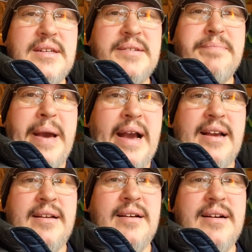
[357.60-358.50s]
and
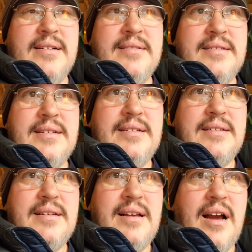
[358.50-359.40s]
pack a gun.
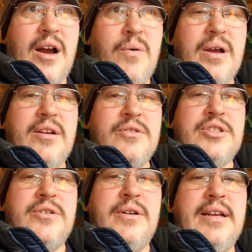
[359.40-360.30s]
I want to go
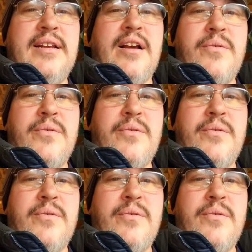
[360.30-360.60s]
shooting.